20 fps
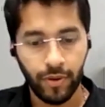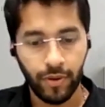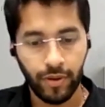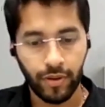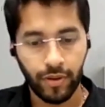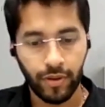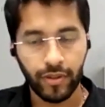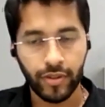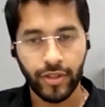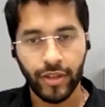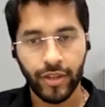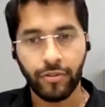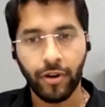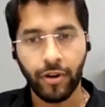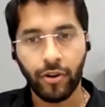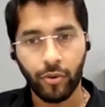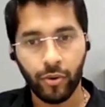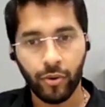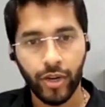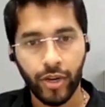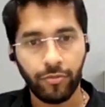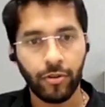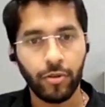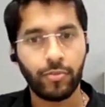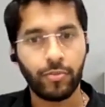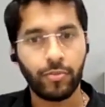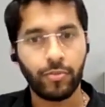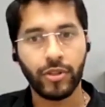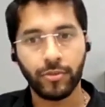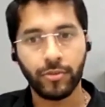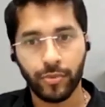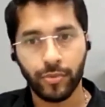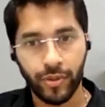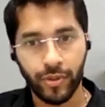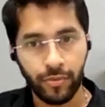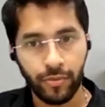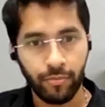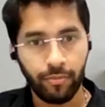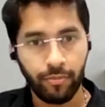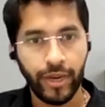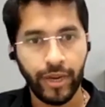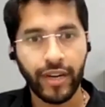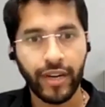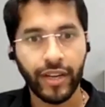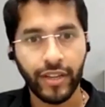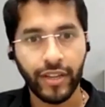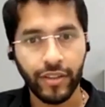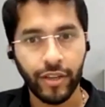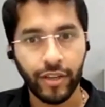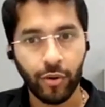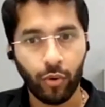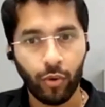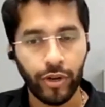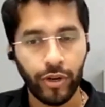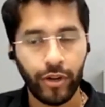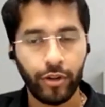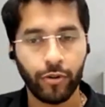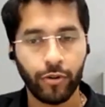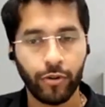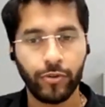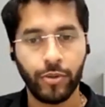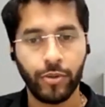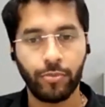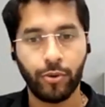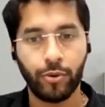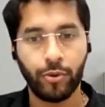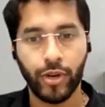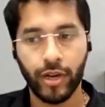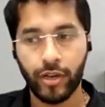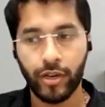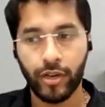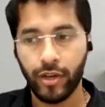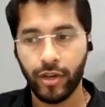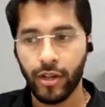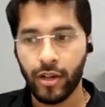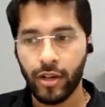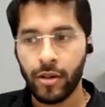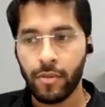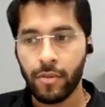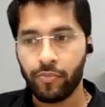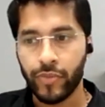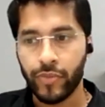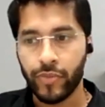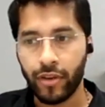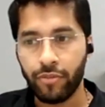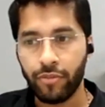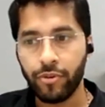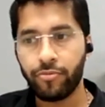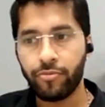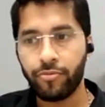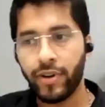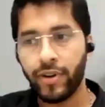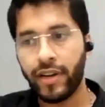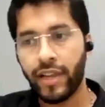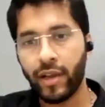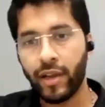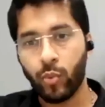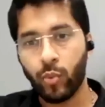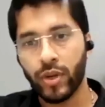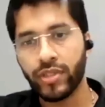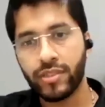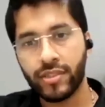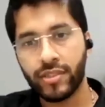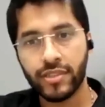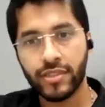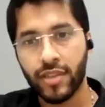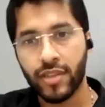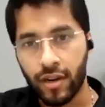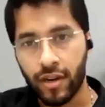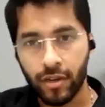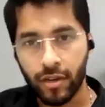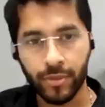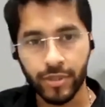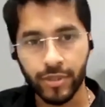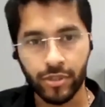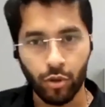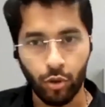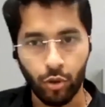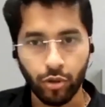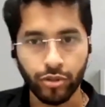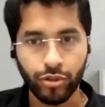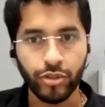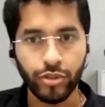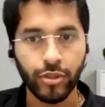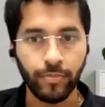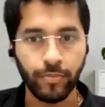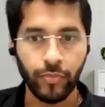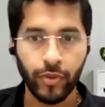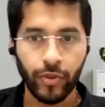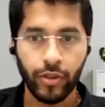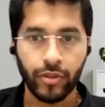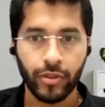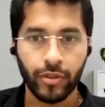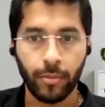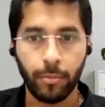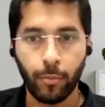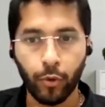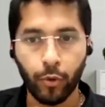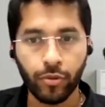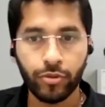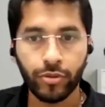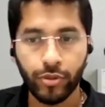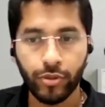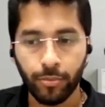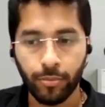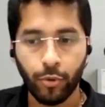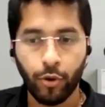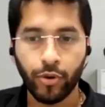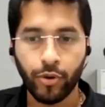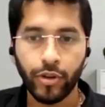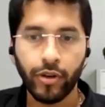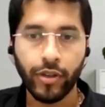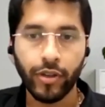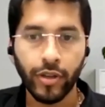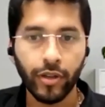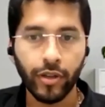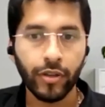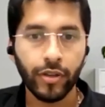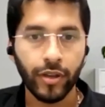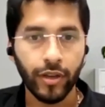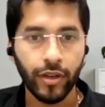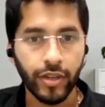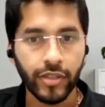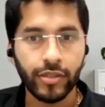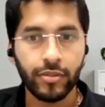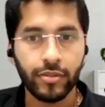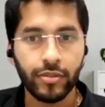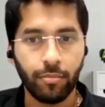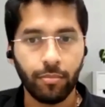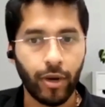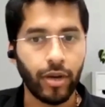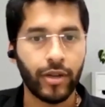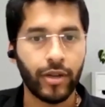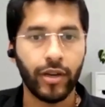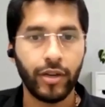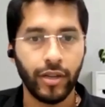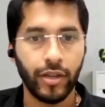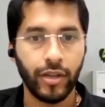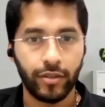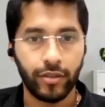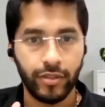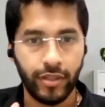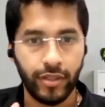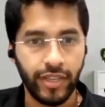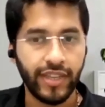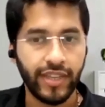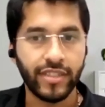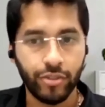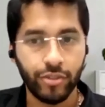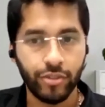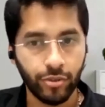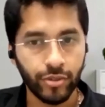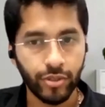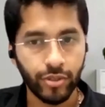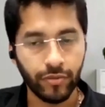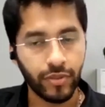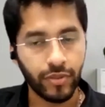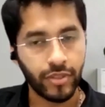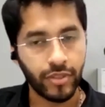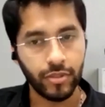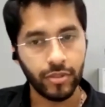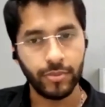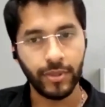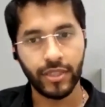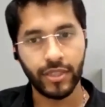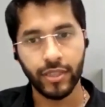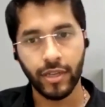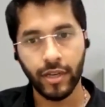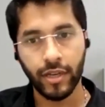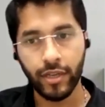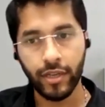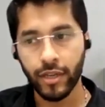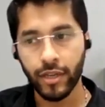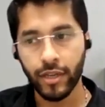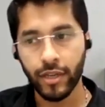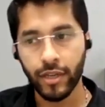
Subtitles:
give our own developers, maintain the quality of the product. Then we felt like once the startup is launched, the most important thing is marketing, the SEO services basically.